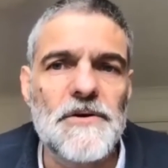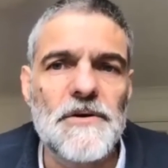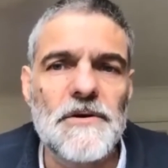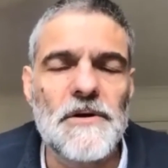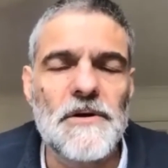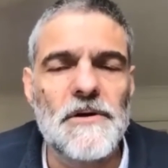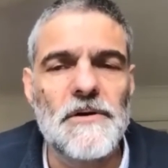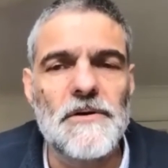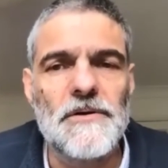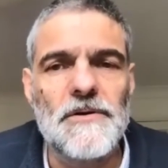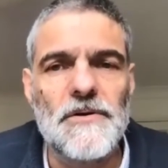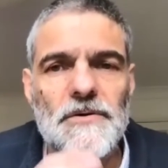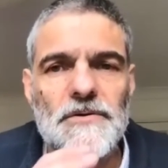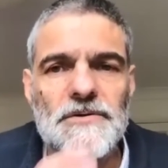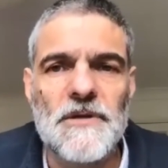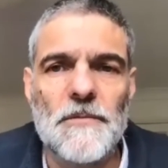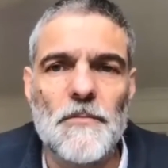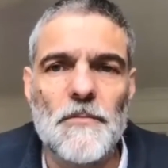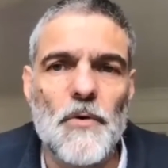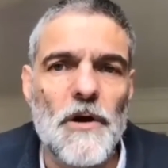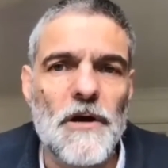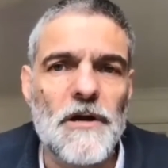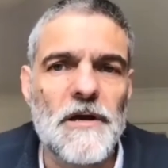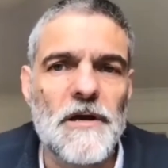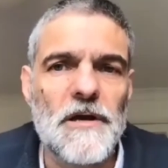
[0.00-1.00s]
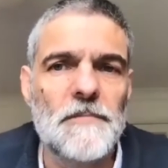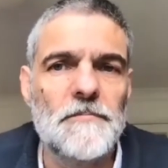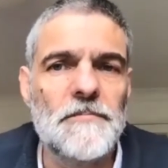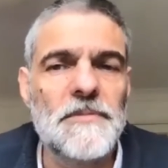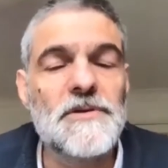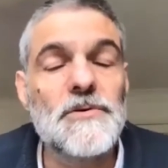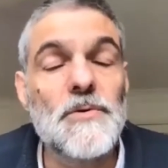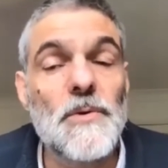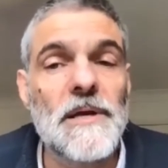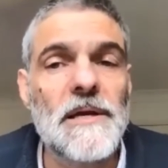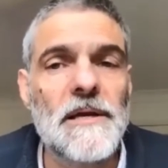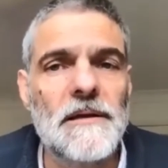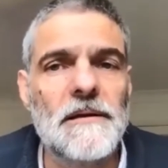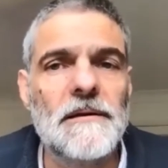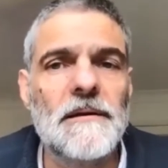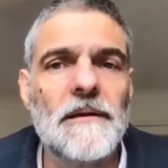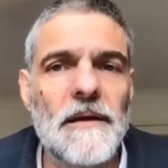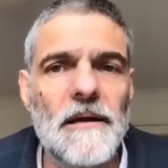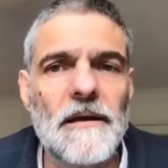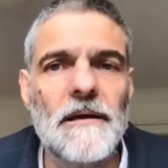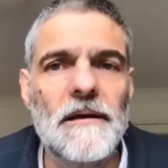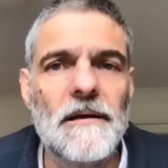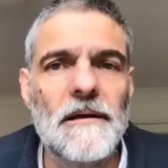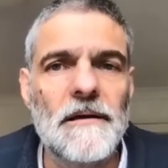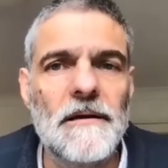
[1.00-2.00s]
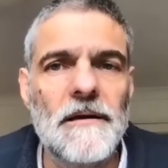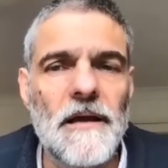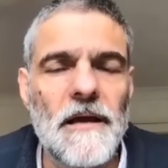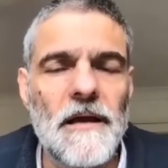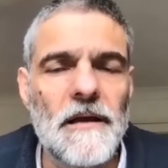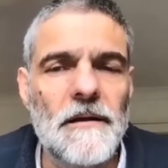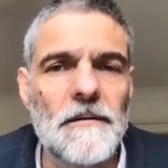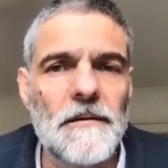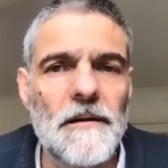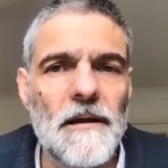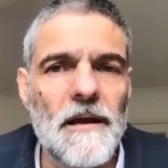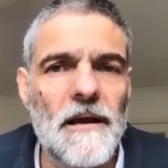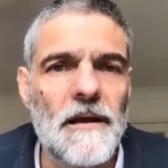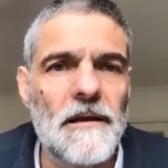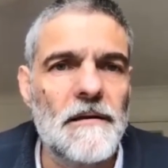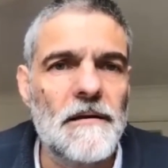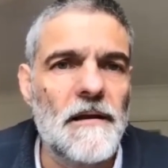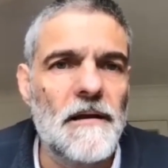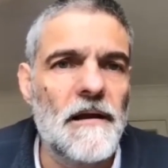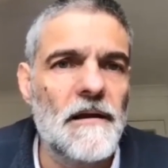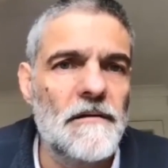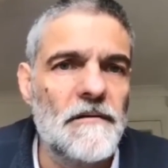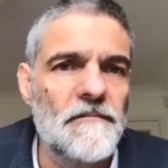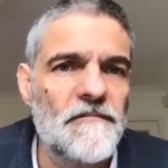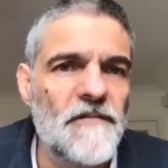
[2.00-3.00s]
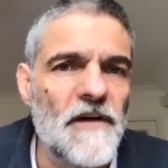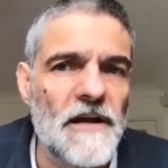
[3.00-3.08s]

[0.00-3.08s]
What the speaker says: you can do some work in between and